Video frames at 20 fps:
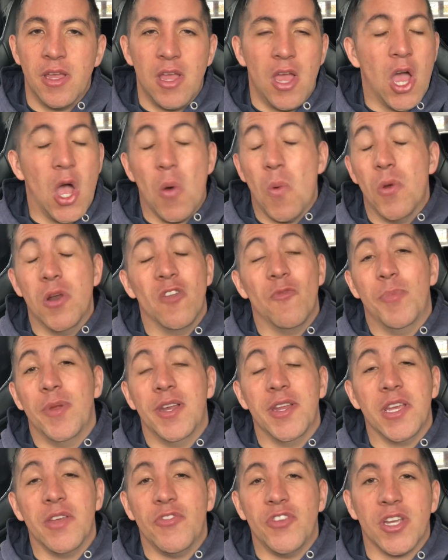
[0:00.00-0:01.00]
I wouldn't have
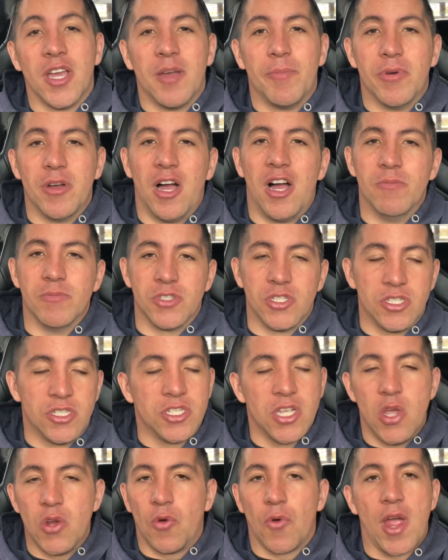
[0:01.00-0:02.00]
believed you, but I'm just
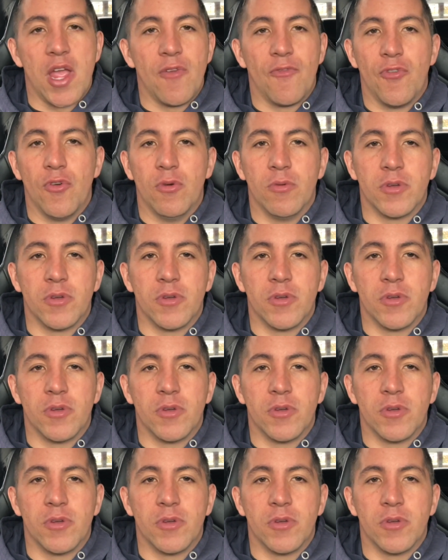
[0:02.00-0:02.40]
so grateful.